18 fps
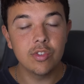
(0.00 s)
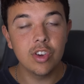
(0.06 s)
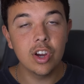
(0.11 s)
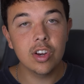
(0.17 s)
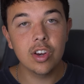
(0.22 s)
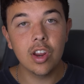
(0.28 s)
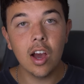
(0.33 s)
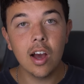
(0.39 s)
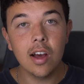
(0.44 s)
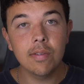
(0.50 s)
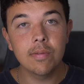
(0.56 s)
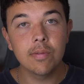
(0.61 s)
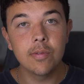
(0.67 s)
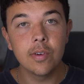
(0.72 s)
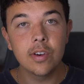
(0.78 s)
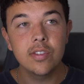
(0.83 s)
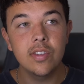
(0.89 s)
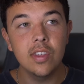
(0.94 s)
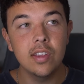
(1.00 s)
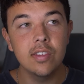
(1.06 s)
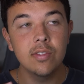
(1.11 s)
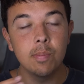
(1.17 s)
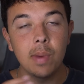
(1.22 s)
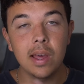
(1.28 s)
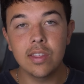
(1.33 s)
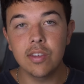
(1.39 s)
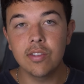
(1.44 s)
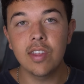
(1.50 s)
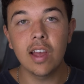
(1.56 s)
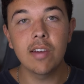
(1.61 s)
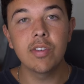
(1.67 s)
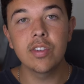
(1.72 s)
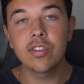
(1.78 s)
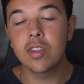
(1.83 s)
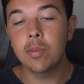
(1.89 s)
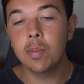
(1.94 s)
Jared Goff versus Matthew
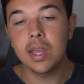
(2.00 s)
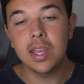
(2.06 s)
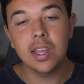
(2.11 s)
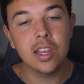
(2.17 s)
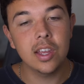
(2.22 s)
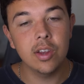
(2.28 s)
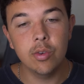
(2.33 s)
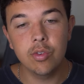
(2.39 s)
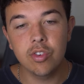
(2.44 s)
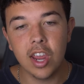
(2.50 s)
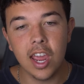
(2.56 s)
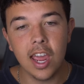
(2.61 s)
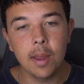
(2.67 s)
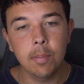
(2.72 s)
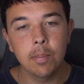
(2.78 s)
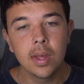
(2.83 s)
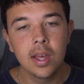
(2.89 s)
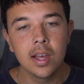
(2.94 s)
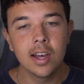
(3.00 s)
Stafford is going to be a huge game.